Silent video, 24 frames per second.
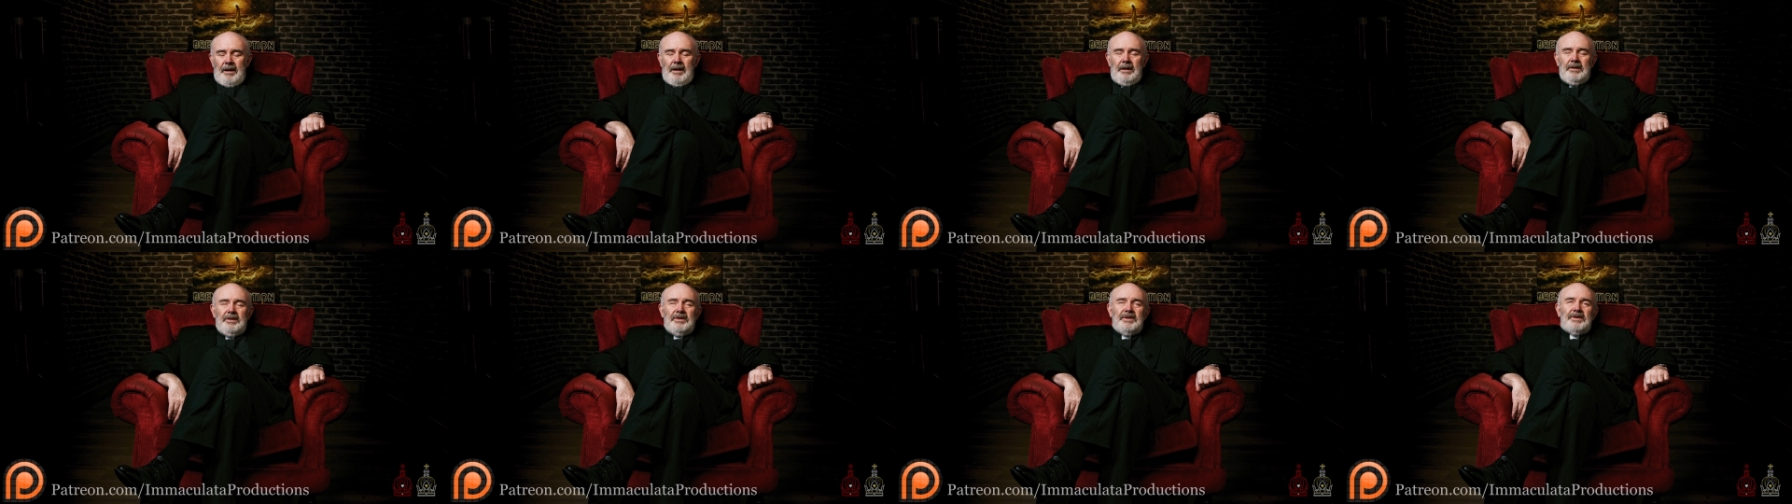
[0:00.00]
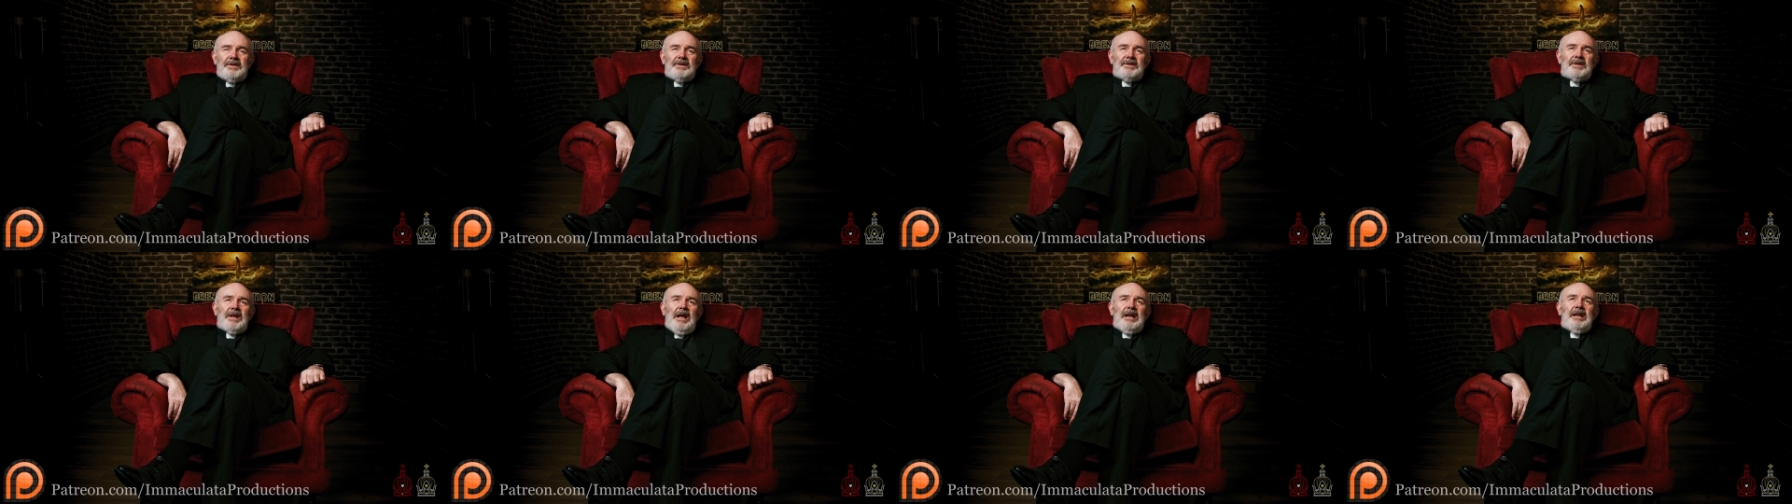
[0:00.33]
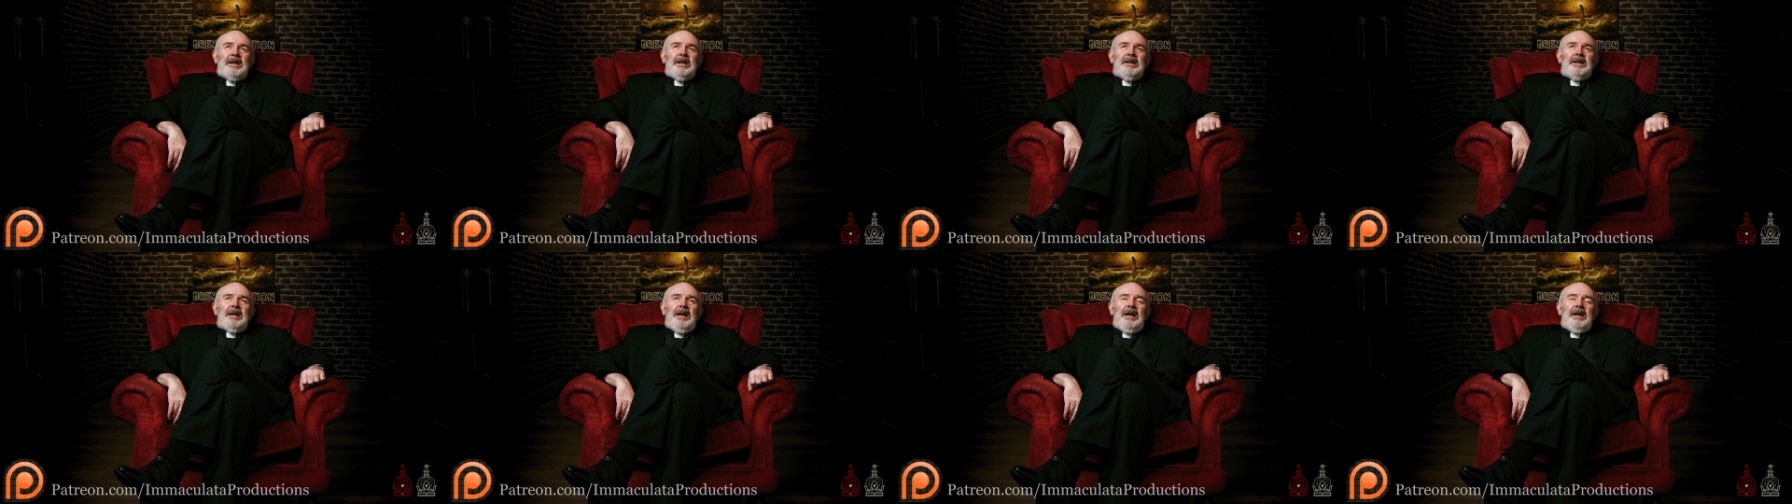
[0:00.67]

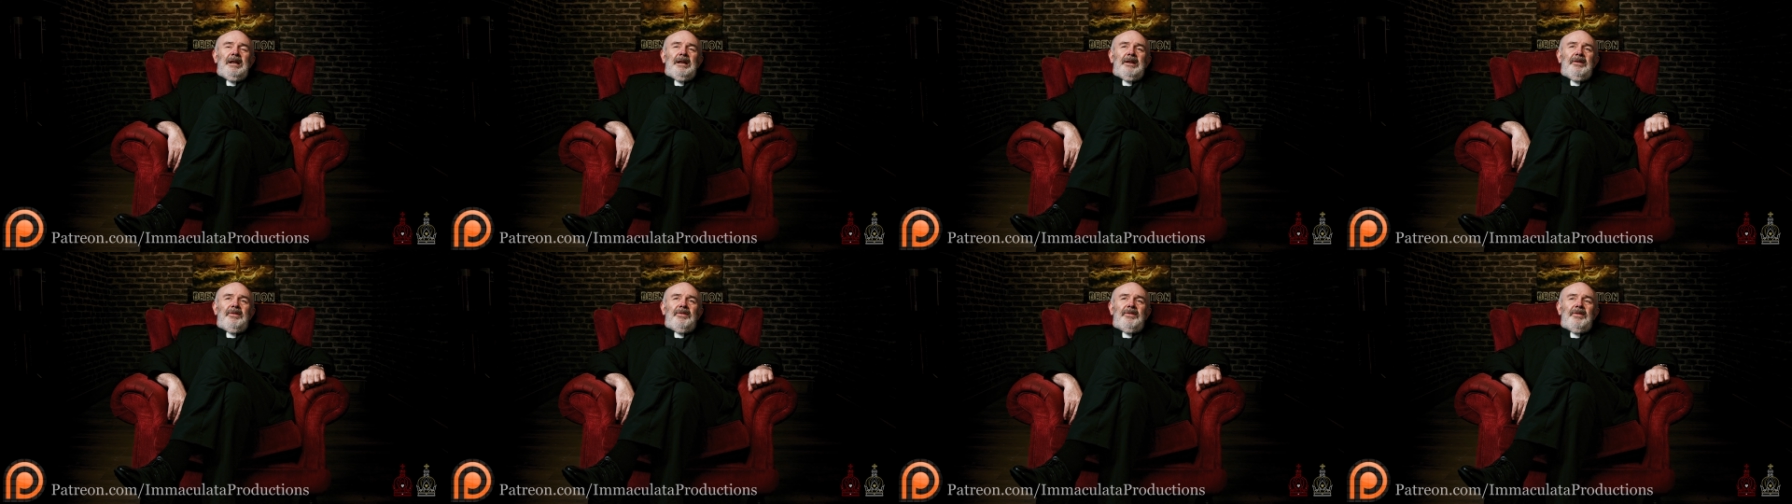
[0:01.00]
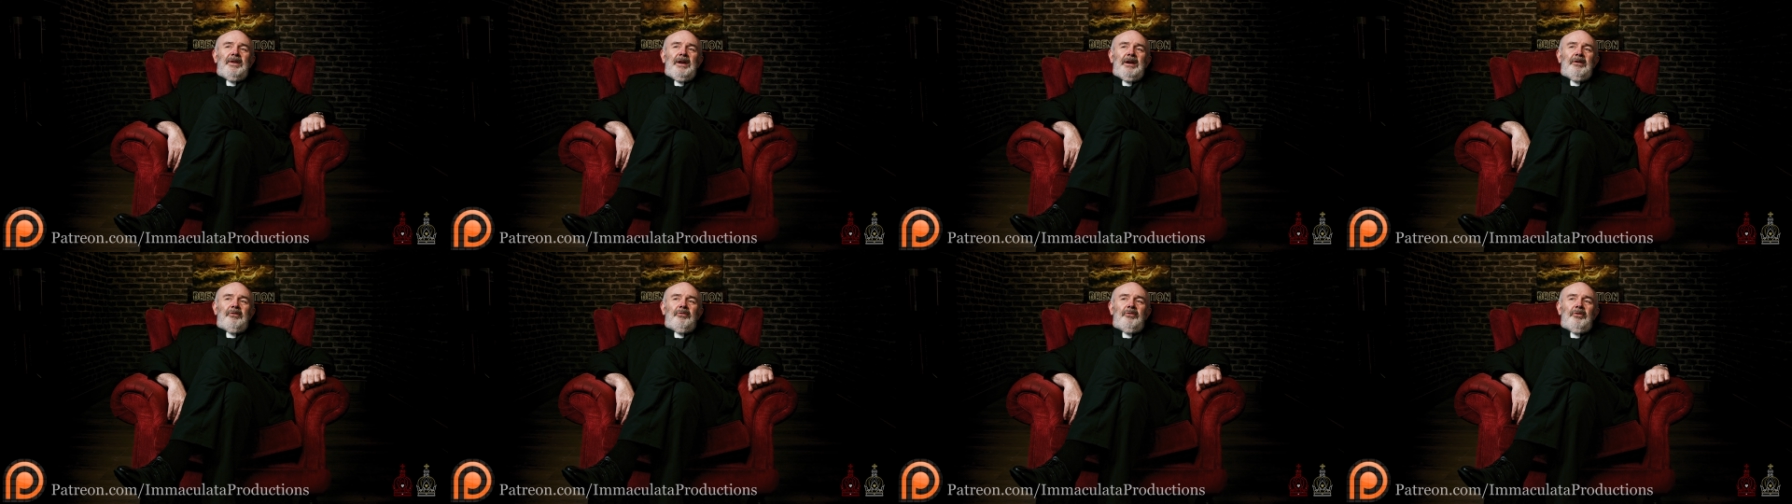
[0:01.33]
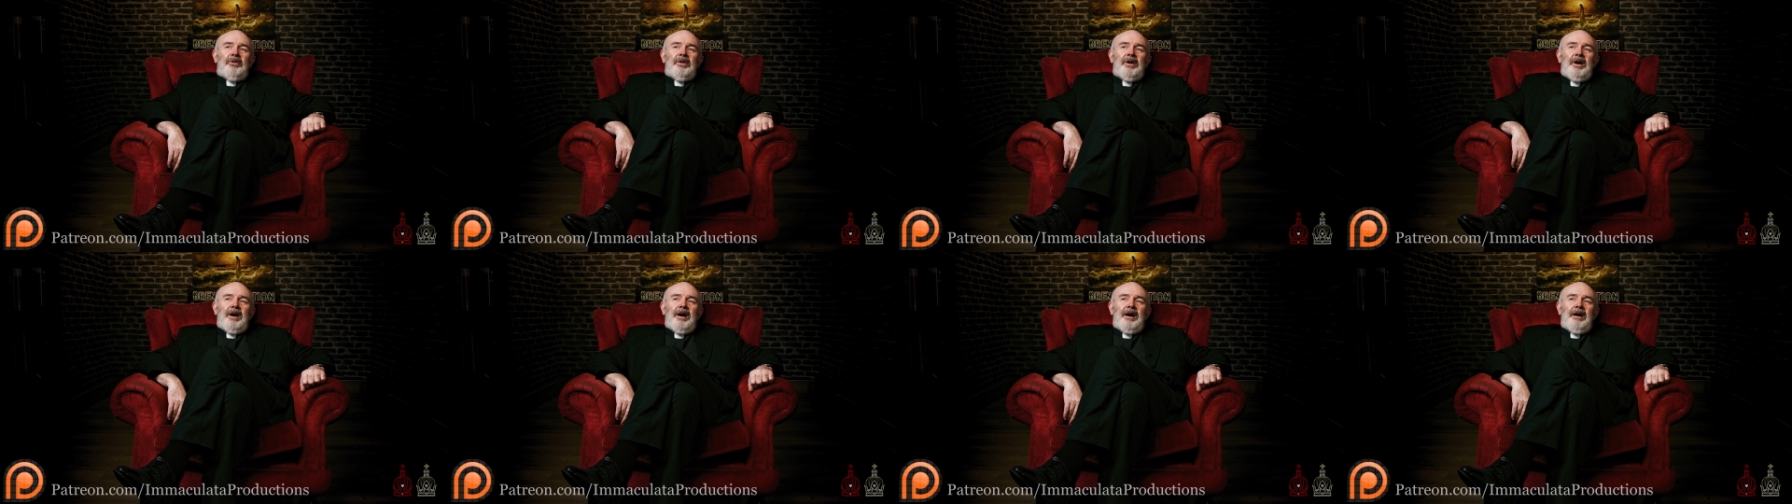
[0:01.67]
Psychedelic
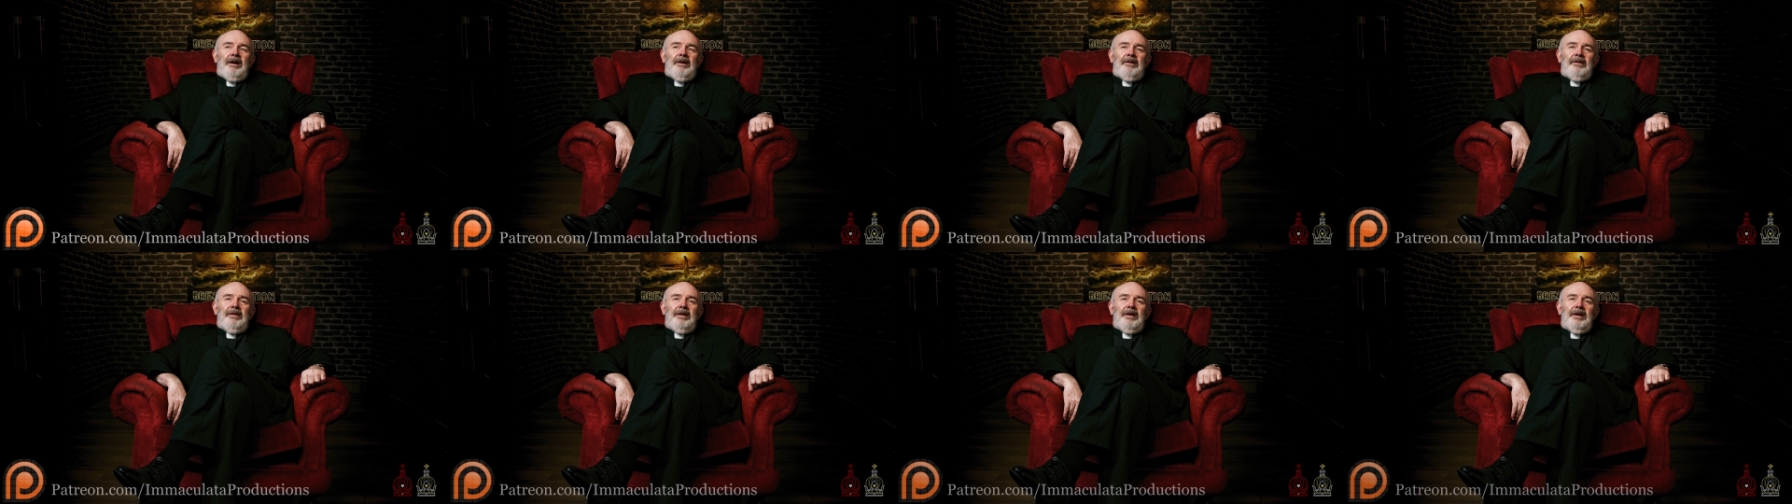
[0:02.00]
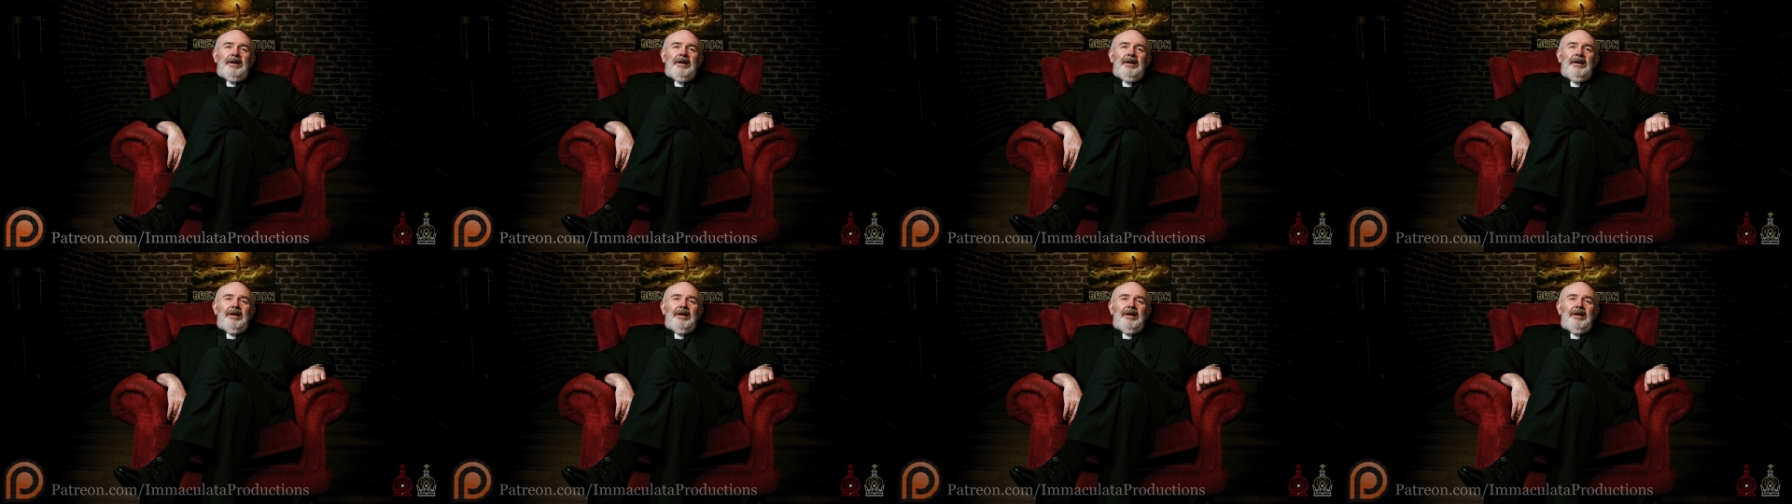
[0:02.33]
Sacred Heart.